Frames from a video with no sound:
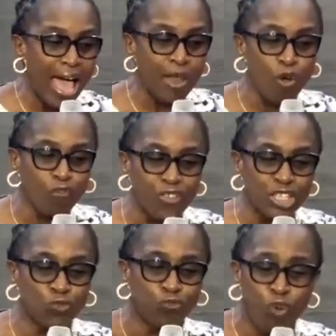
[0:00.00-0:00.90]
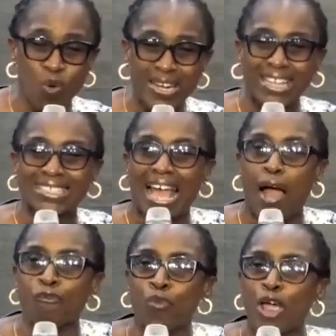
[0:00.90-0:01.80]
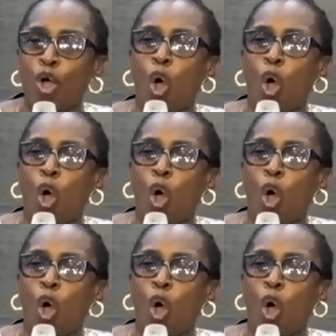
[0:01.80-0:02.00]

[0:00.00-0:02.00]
and of his fullness have we